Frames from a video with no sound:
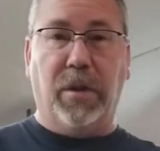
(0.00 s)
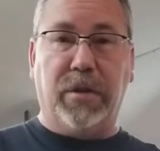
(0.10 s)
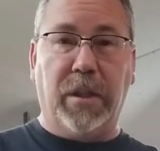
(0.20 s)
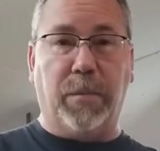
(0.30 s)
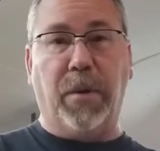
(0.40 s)

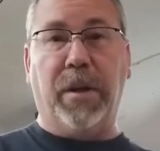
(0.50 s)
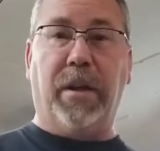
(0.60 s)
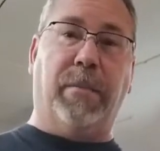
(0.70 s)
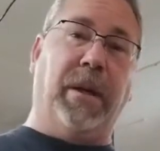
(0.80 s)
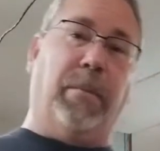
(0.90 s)
sense putting in
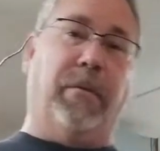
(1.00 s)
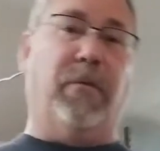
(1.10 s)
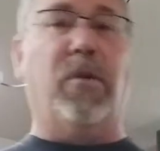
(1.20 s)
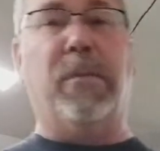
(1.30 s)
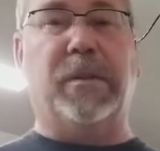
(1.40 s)
a big
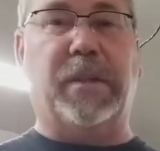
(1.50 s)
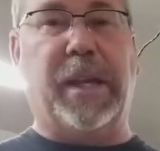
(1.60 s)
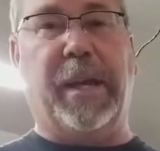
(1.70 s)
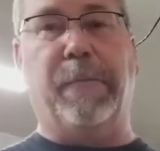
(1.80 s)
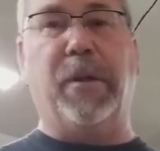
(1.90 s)
performance cam.